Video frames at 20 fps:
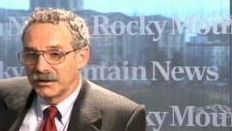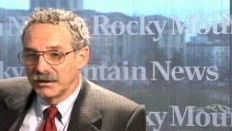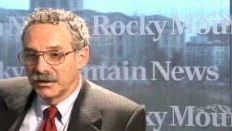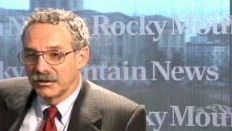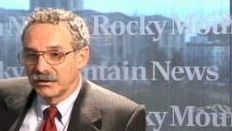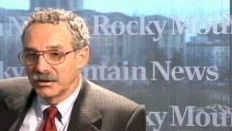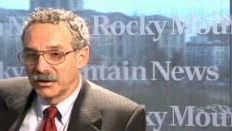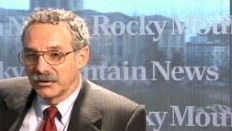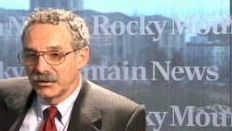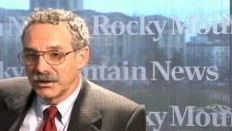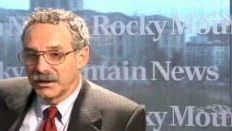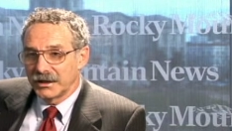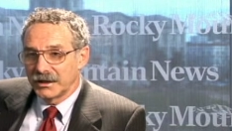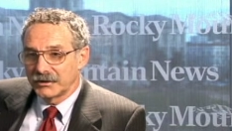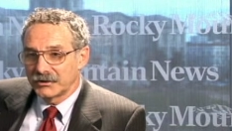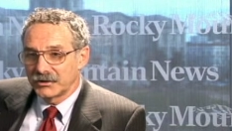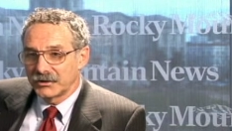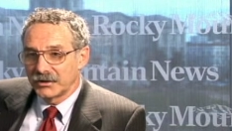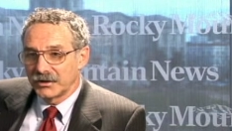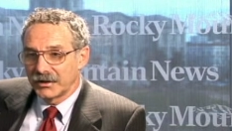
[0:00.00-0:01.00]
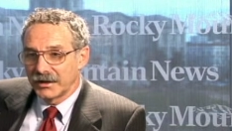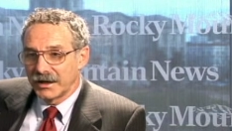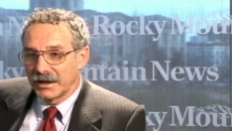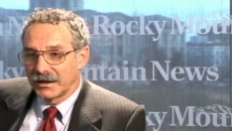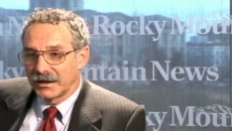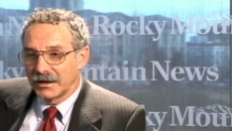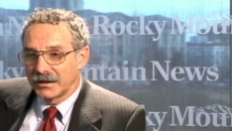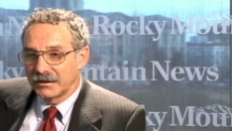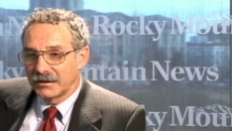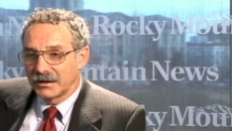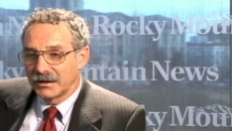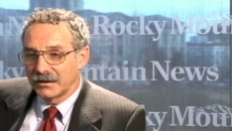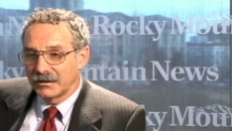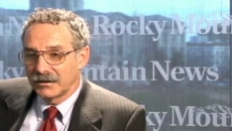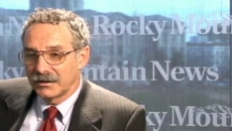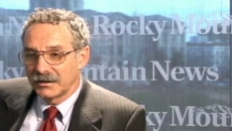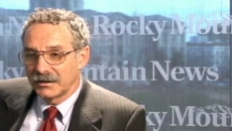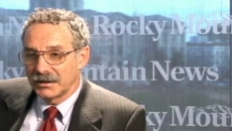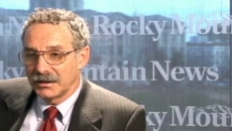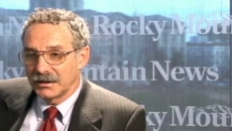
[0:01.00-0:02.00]
don't know the answer to that. I think
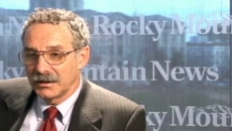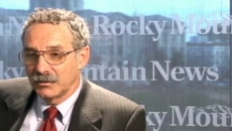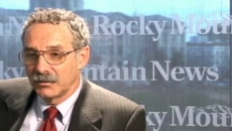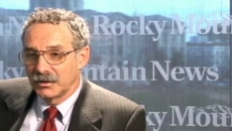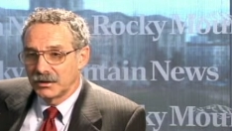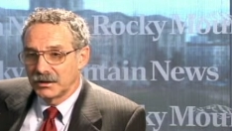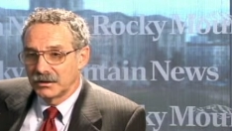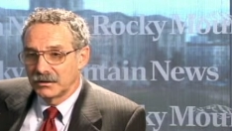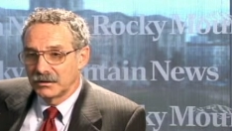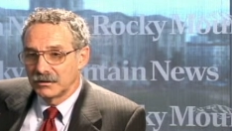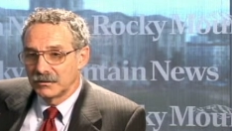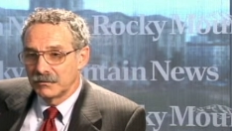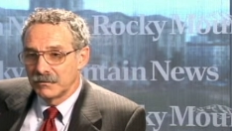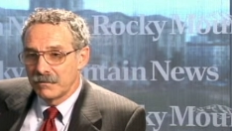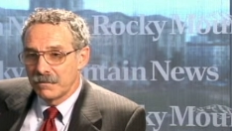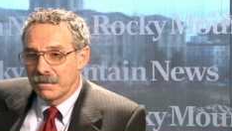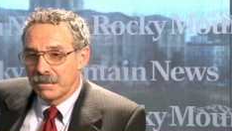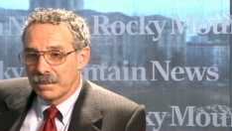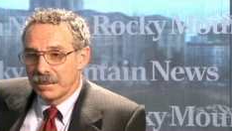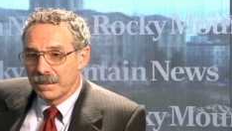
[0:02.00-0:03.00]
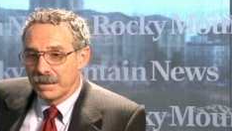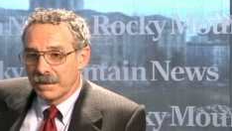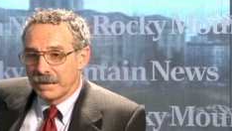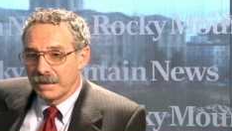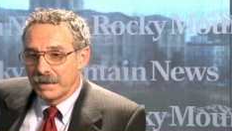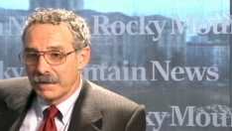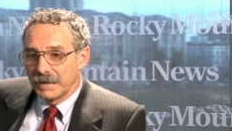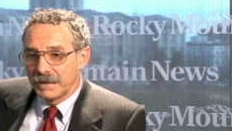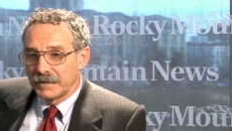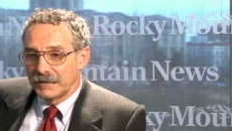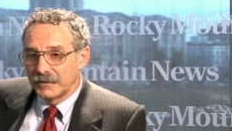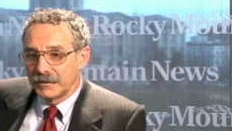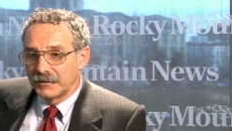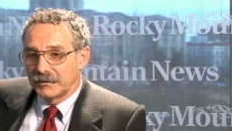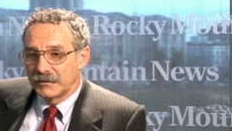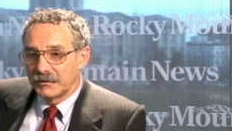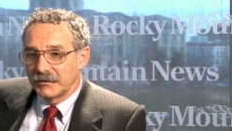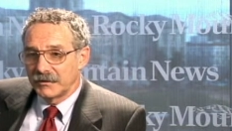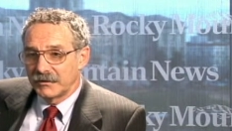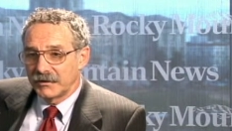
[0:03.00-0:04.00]
that he will. The,
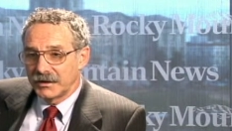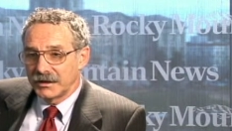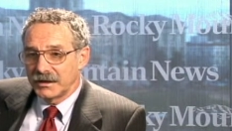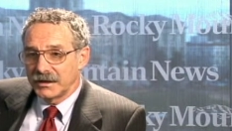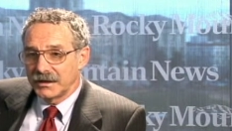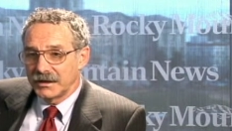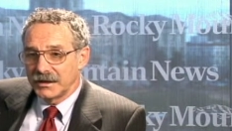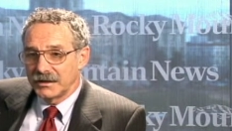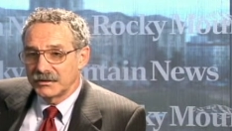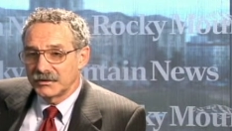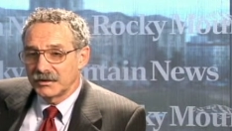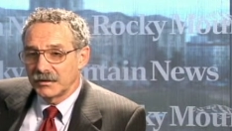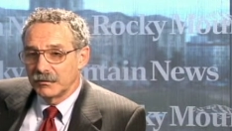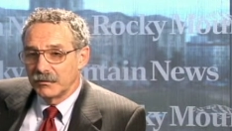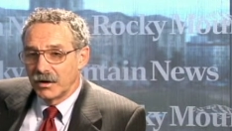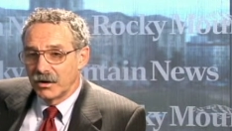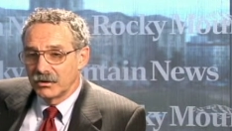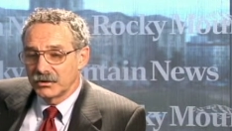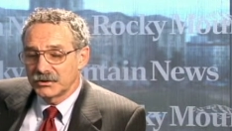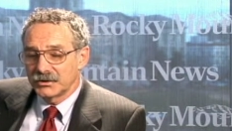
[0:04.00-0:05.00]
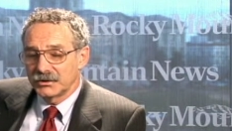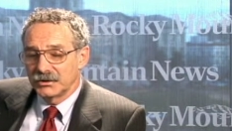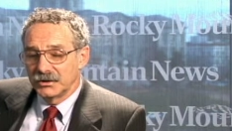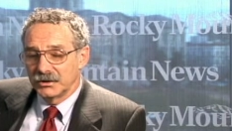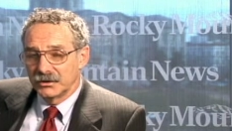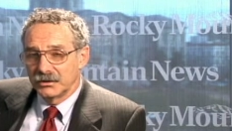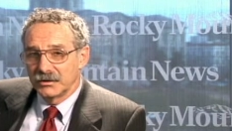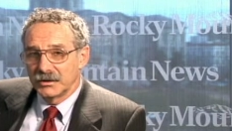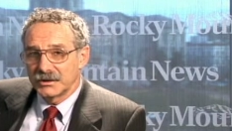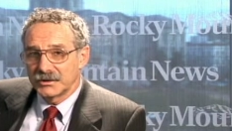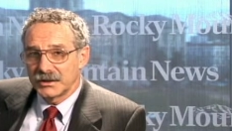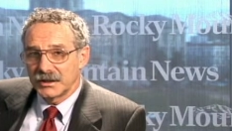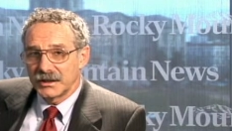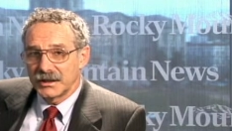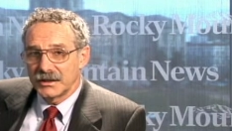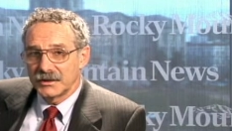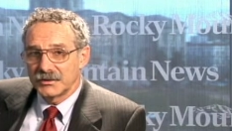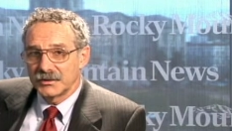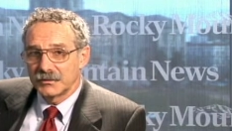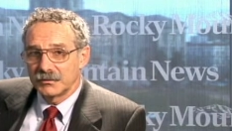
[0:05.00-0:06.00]
the, the thing he needs to most do is he
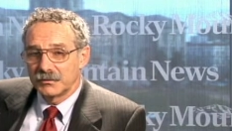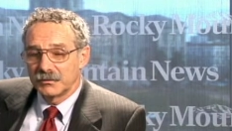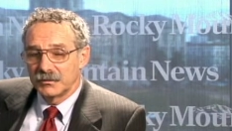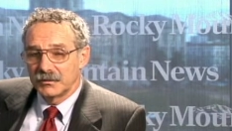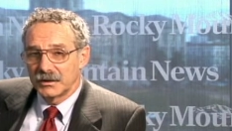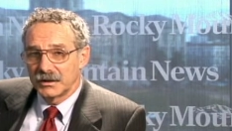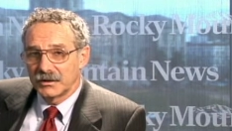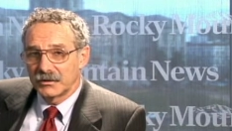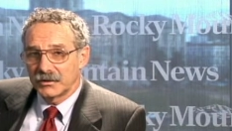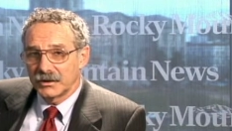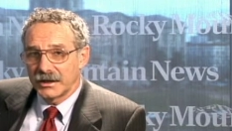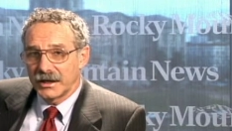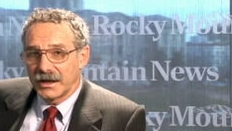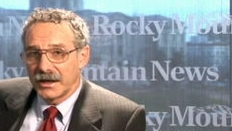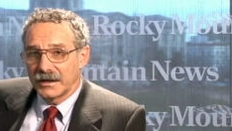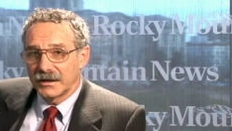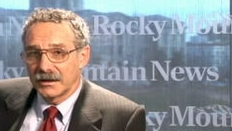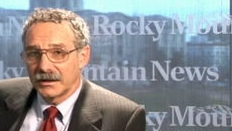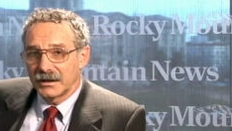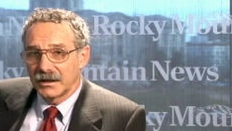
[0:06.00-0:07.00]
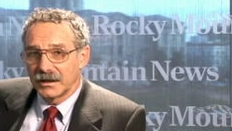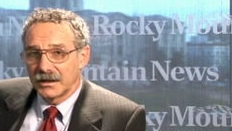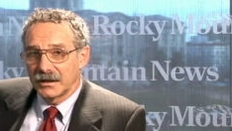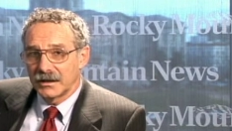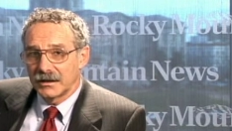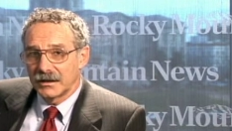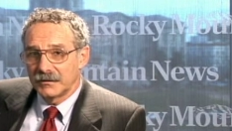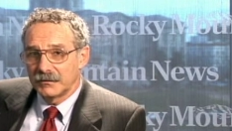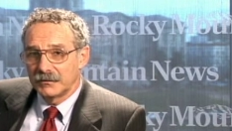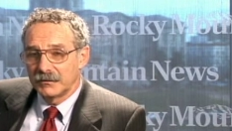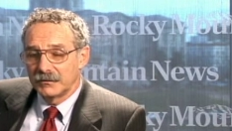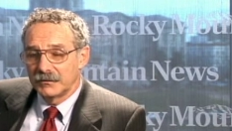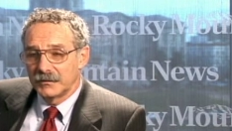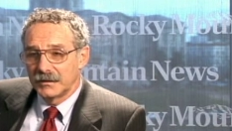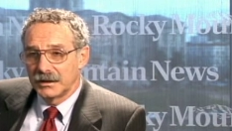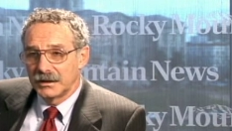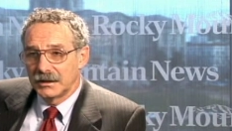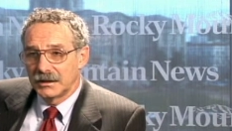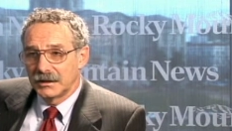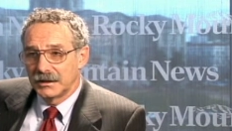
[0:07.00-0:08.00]
needs to create a,
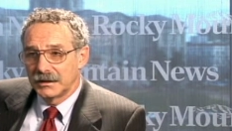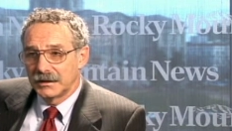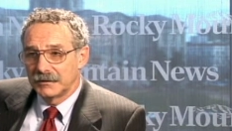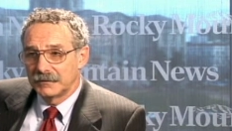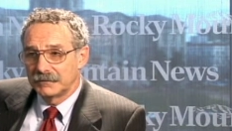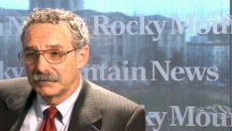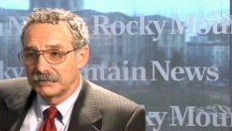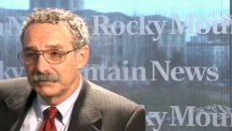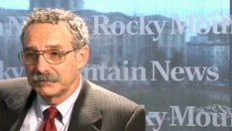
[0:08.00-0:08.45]
um,